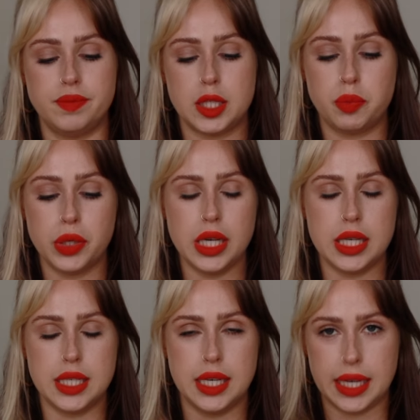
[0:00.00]
it's pretty
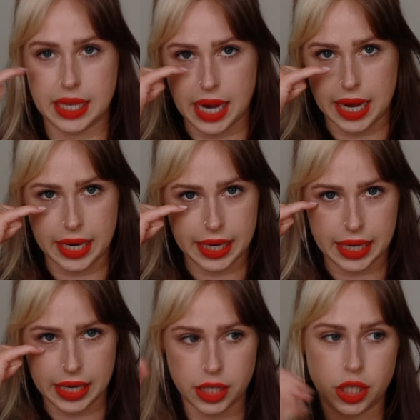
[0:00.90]
easy to kind of
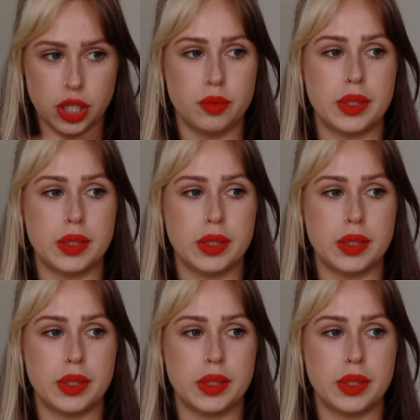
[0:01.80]
get in here